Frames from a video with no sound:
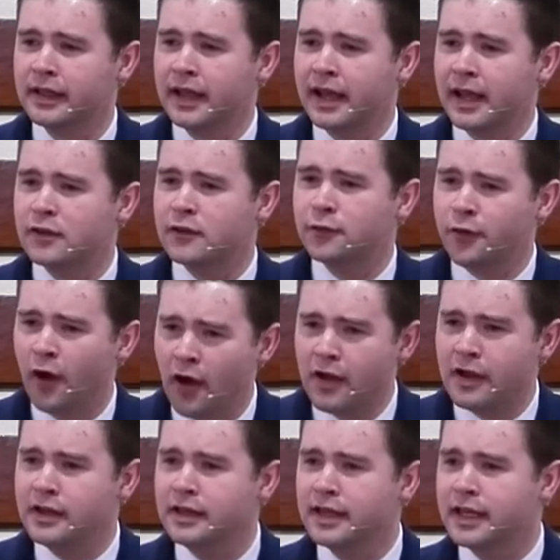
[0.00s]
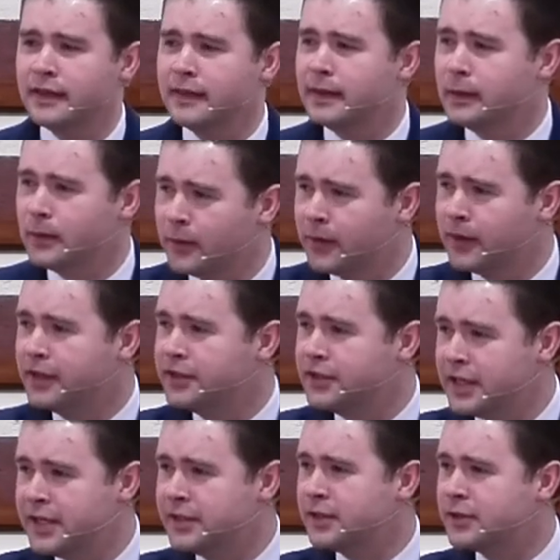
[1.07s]
It's found in the Lord
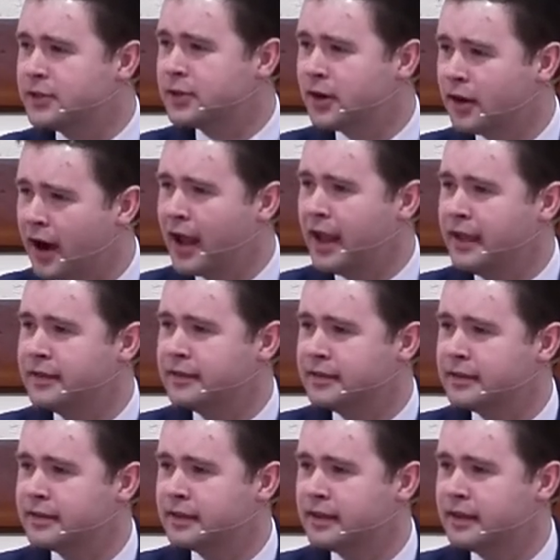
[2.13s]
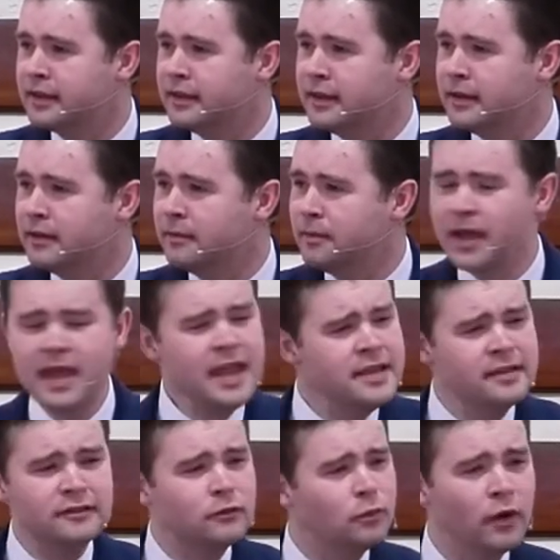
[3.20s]
Jesus Christ.
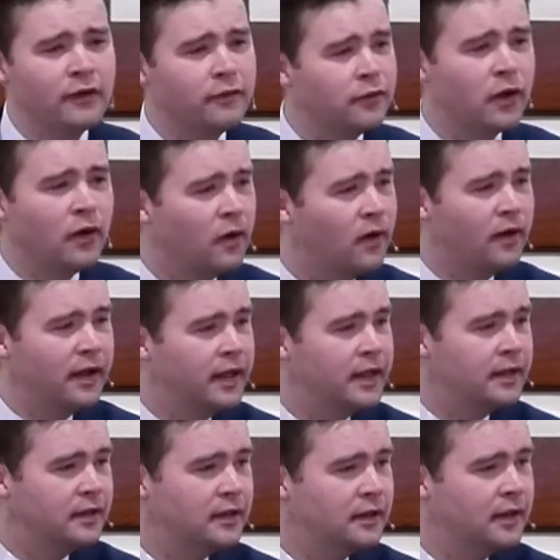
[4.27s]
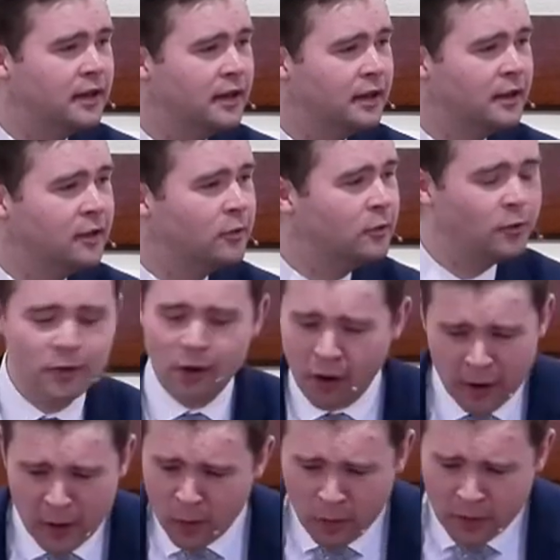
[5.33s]
Peace with God through
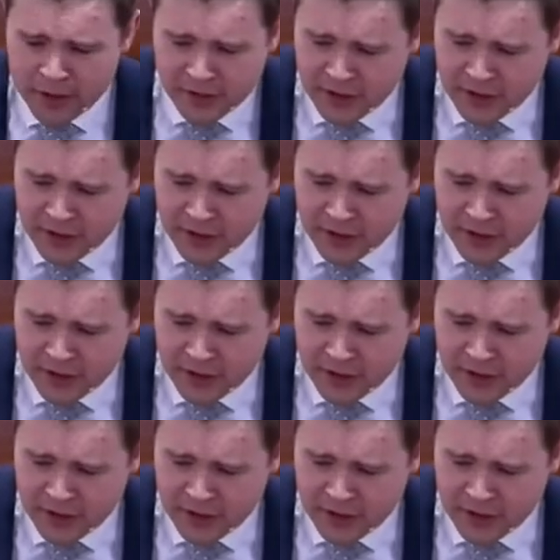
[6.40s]
our Lord